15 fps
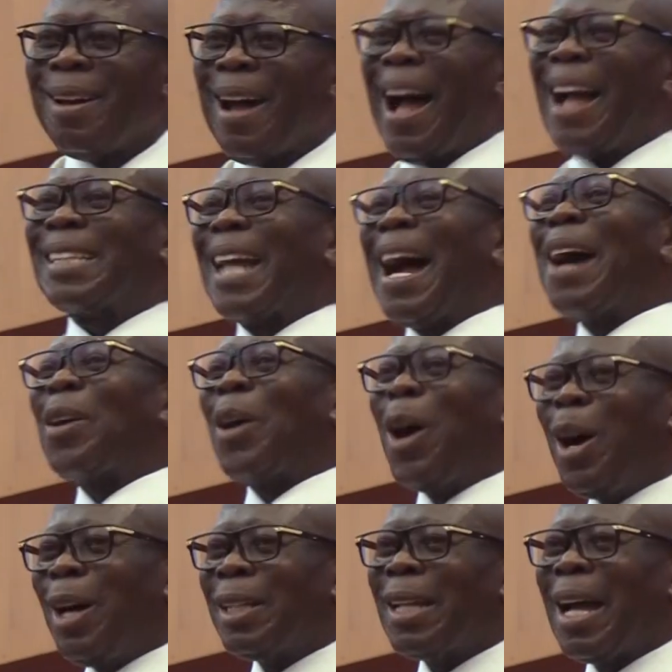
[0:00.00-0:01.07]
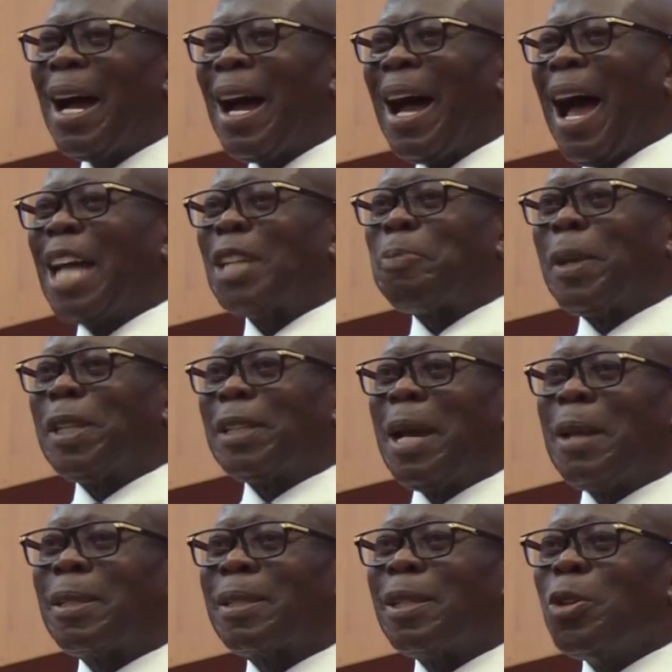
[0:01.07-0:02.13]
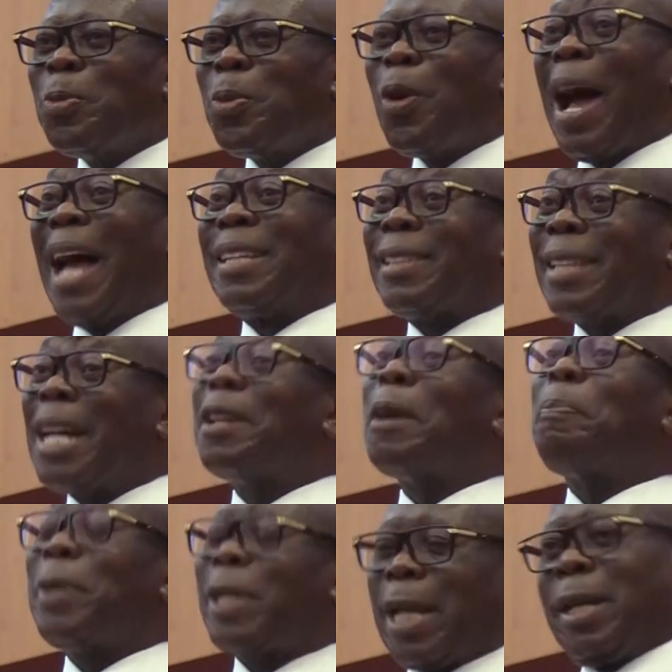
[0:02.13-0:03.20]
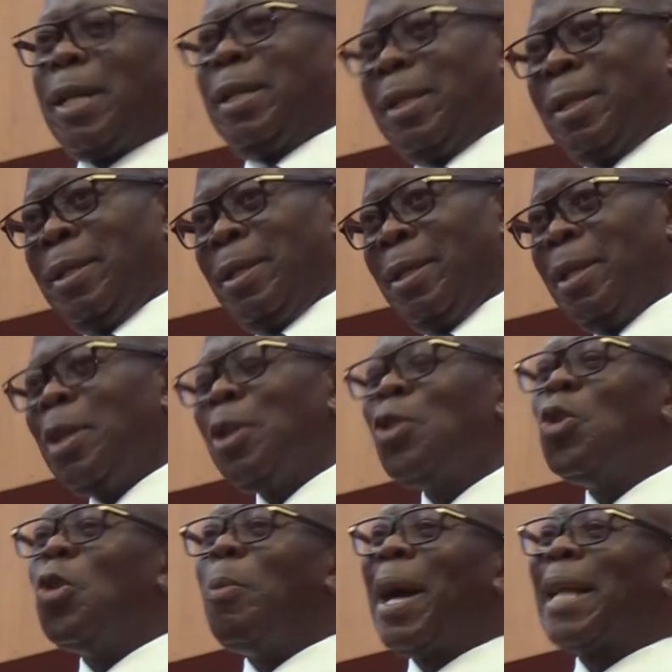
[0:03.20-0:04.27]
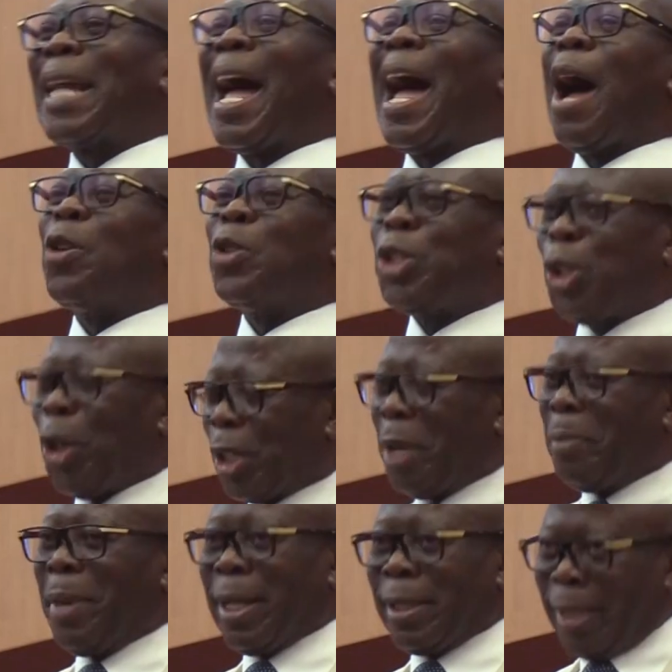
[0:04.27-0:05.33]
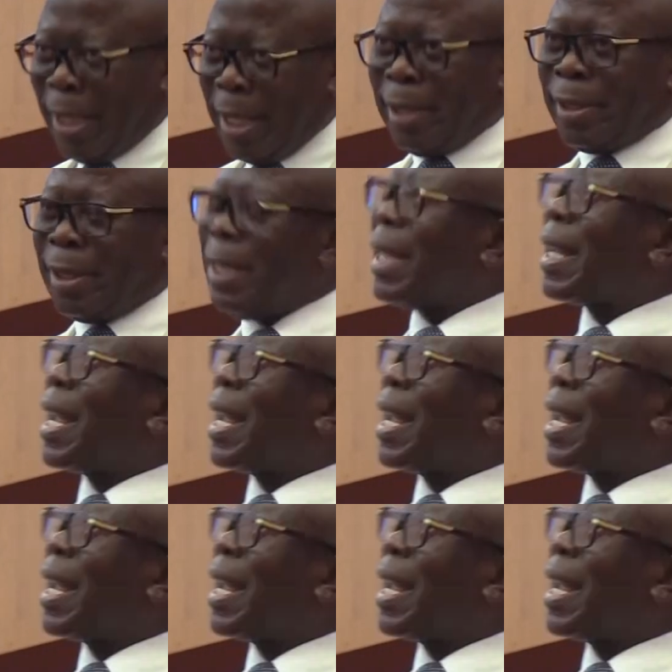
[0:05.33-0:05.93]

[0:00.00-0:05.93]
And thank God, as President Tinubu has said repeatedly, no matter how short a man is, he